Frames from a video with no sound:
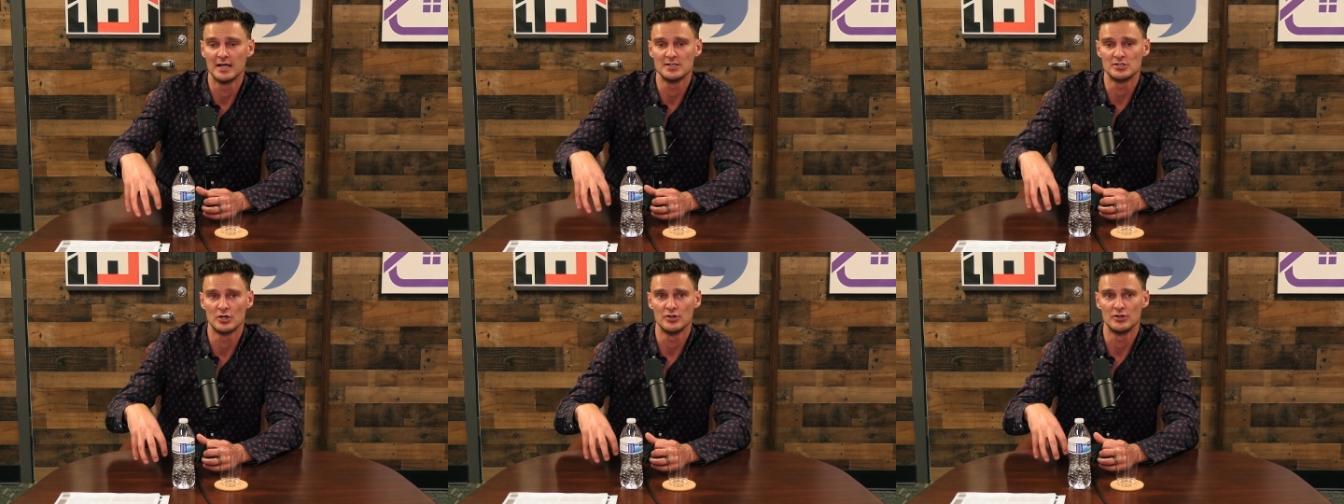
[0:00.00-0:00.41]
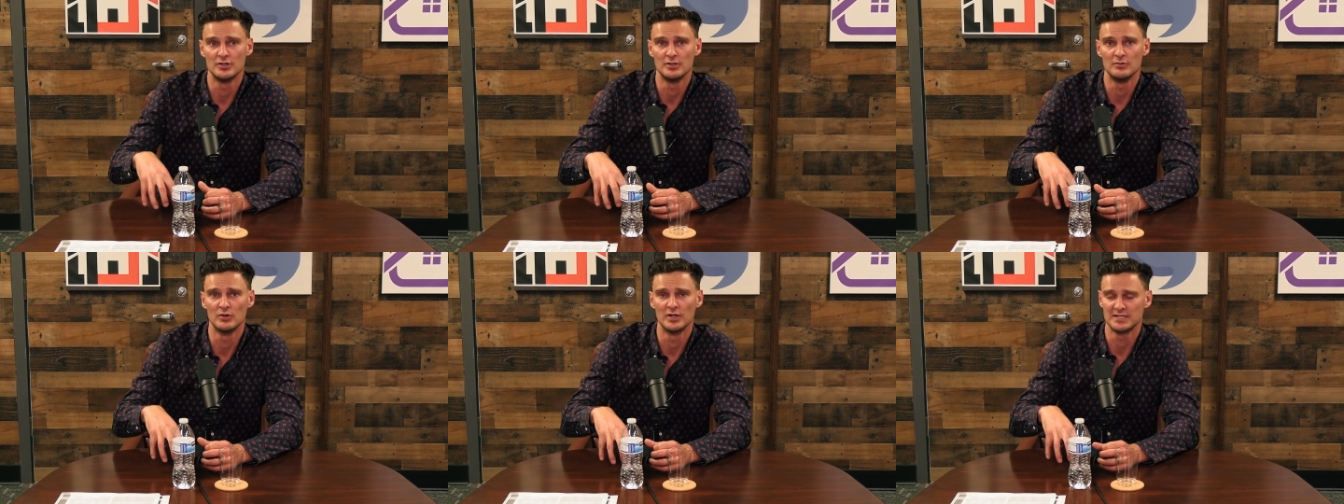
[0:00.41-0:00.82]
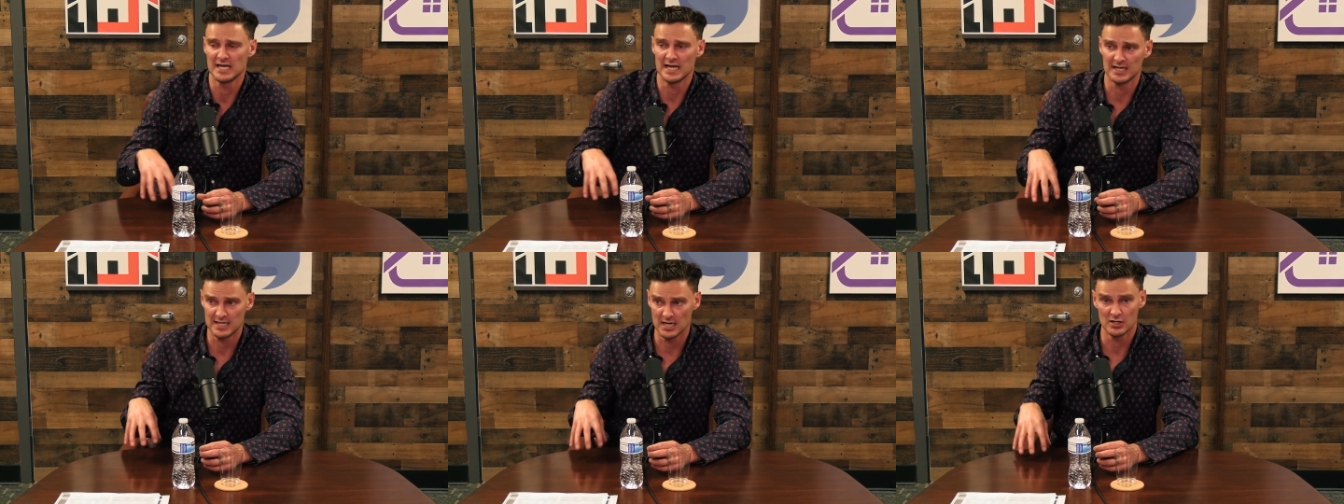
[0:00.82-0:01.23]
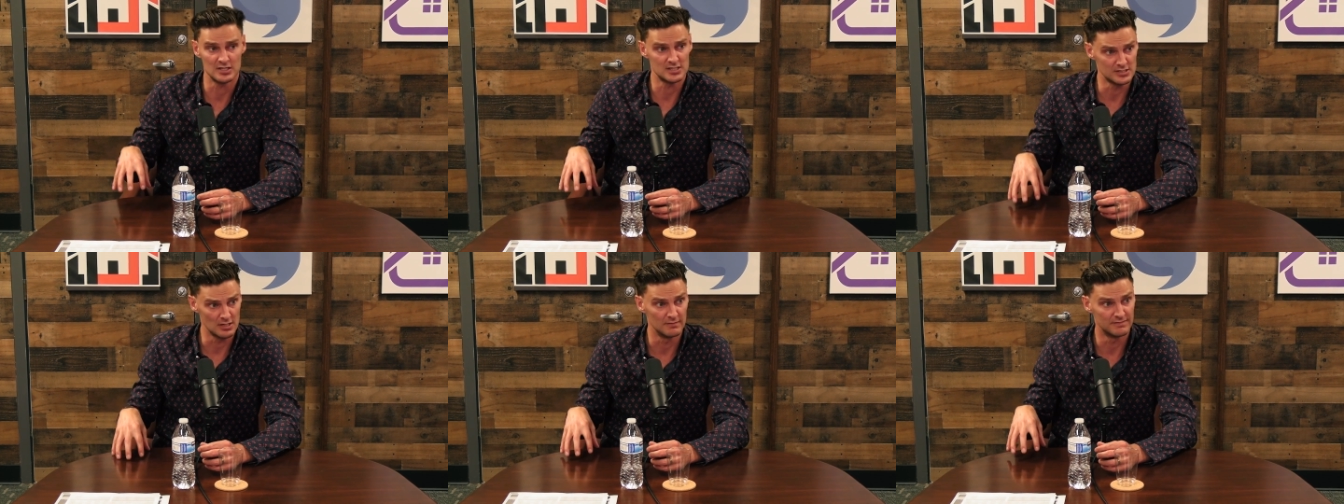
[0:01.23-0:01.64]
And so, really taking care of
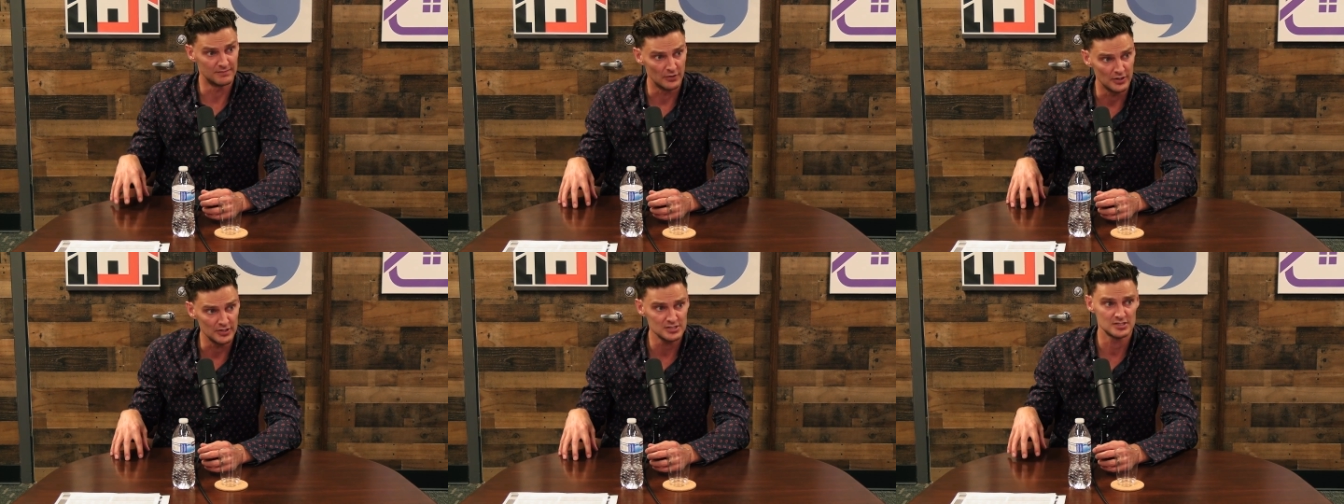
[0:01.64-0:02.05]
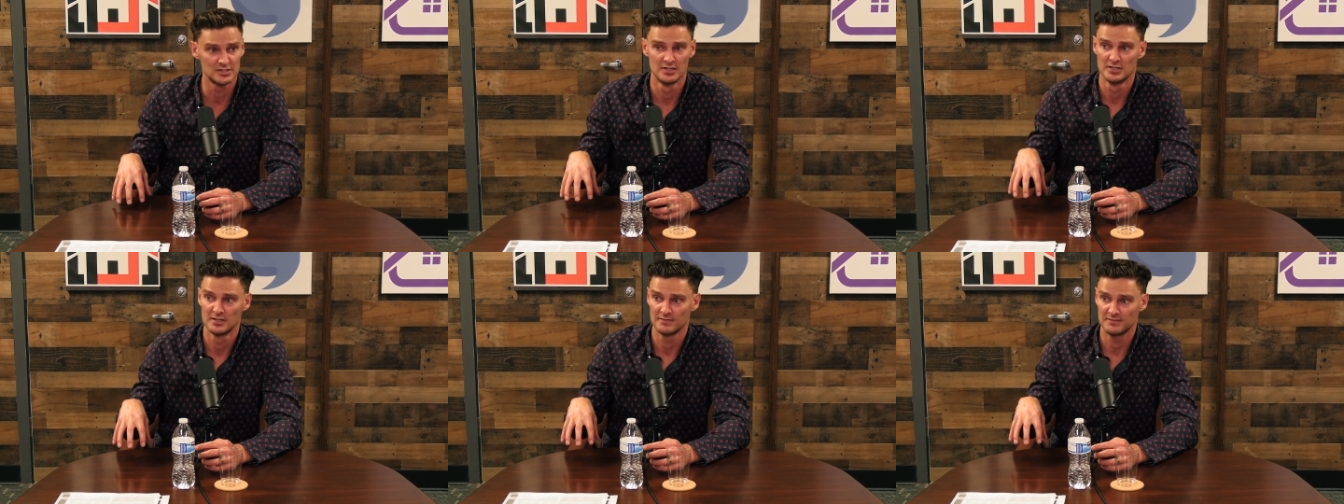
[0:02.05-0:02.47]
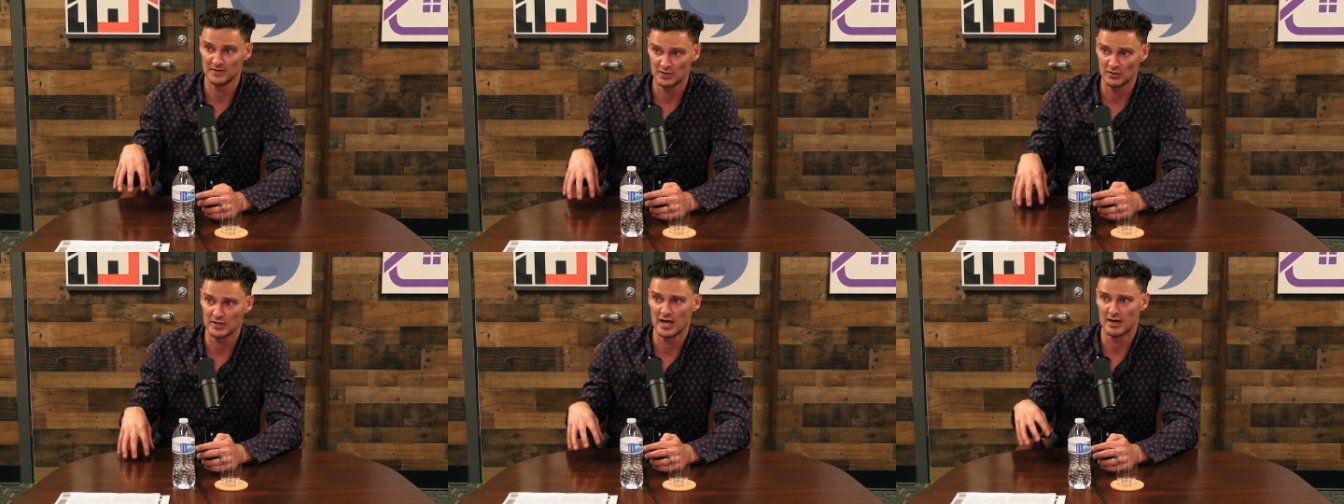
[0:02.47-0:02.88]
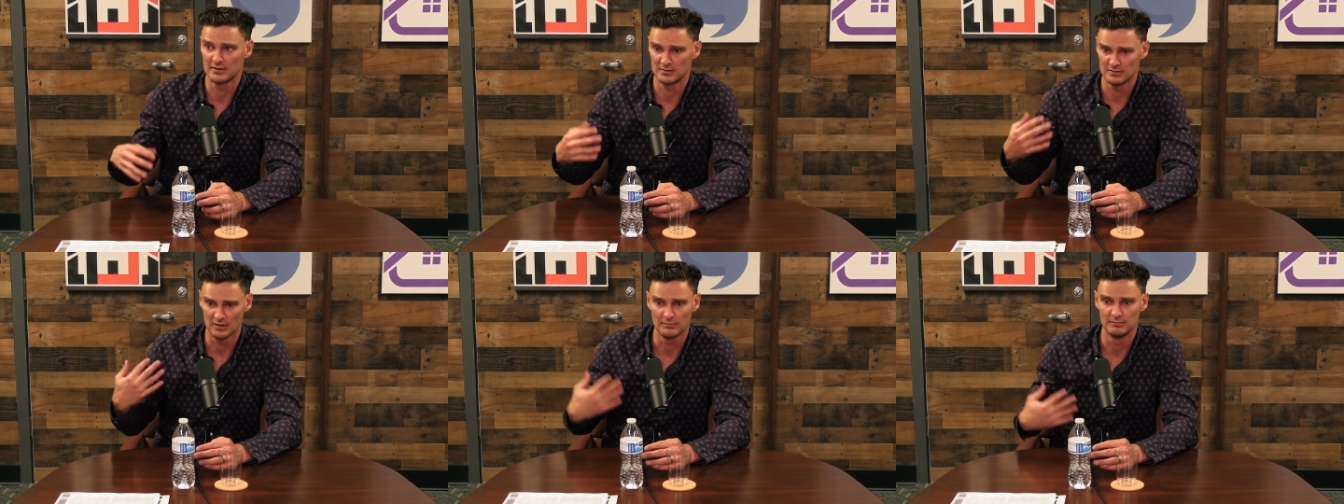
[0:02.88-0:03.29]
yourself first, figuring out
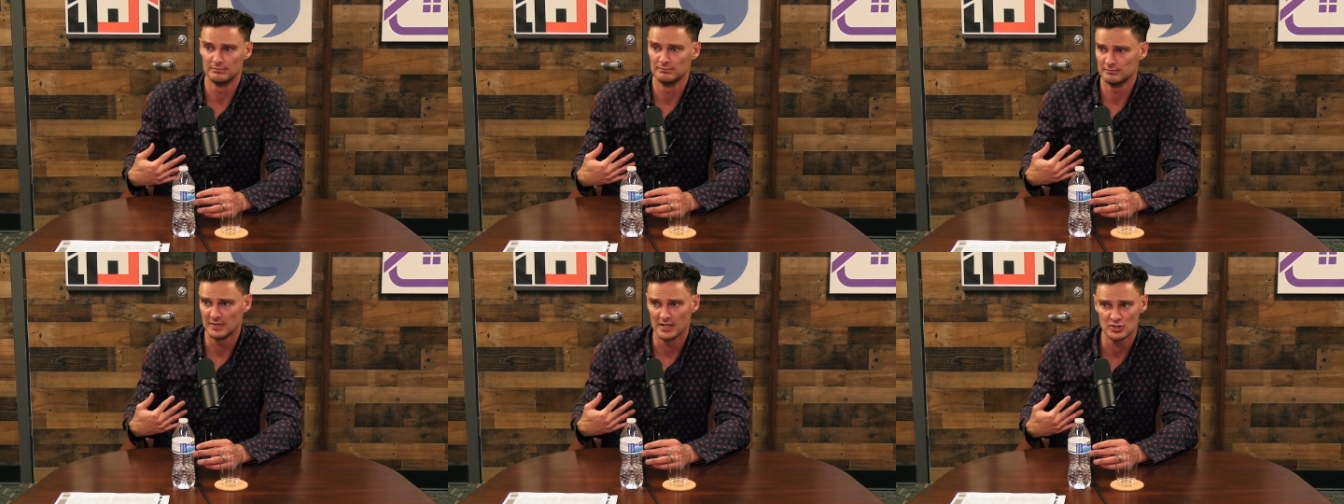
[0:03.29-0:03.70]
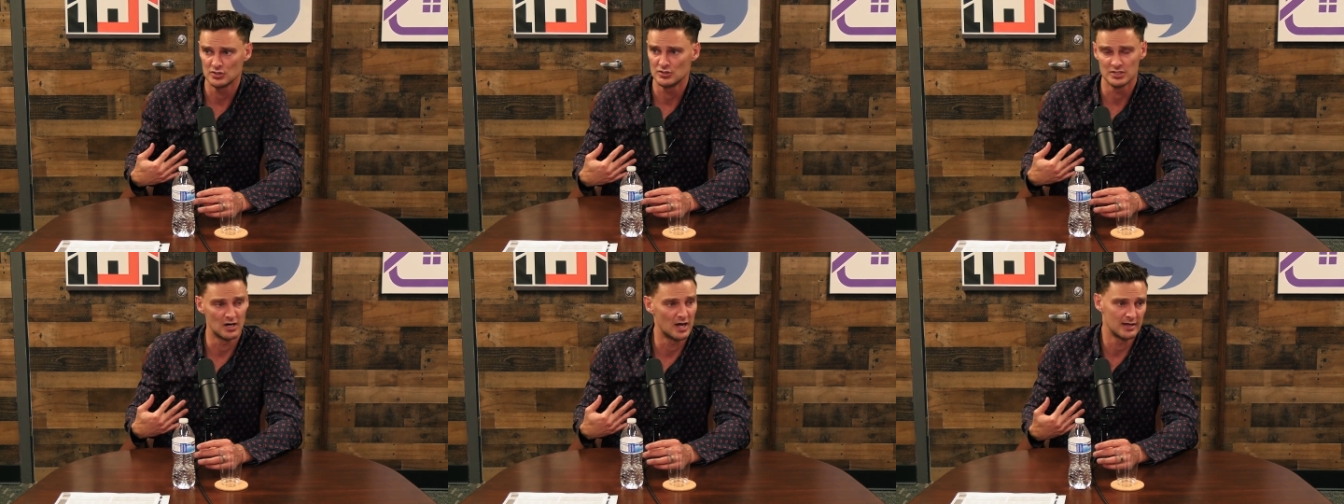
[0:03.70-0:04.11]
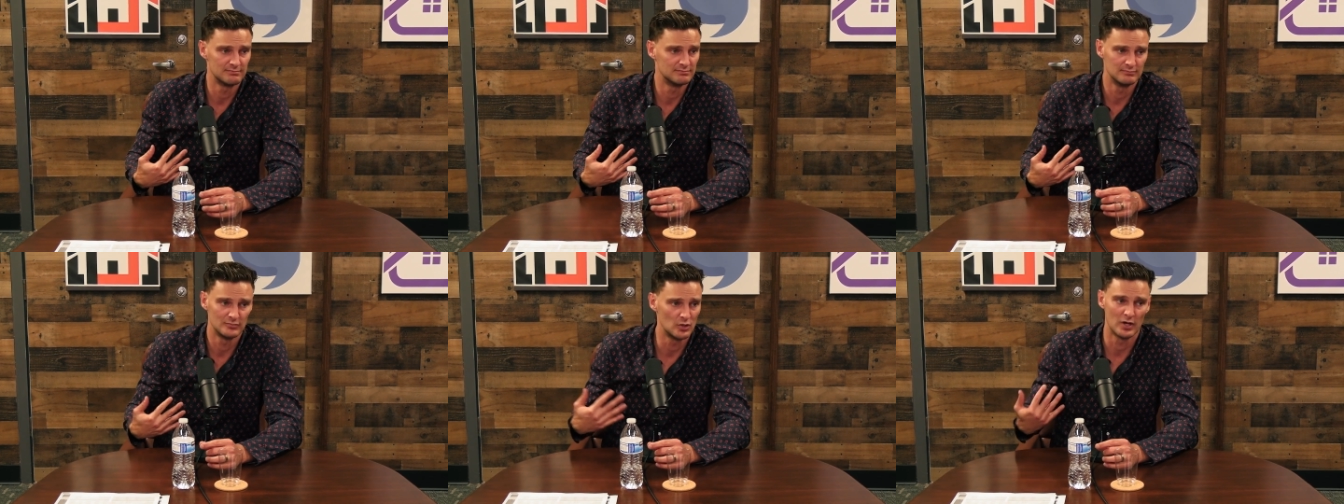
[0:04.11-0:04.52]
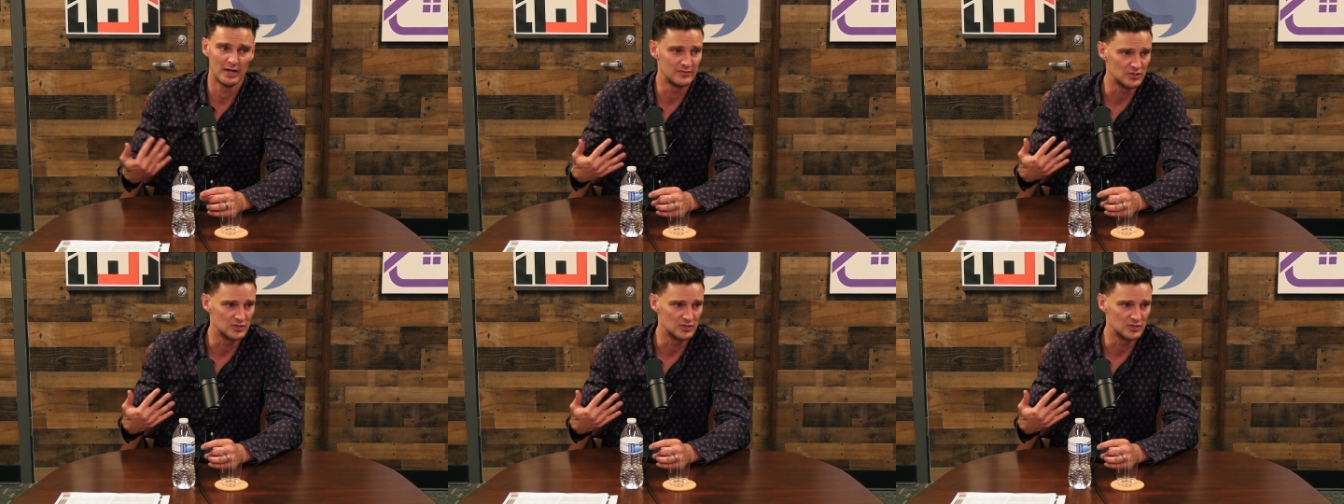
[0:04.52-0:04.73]
you know issues that I we all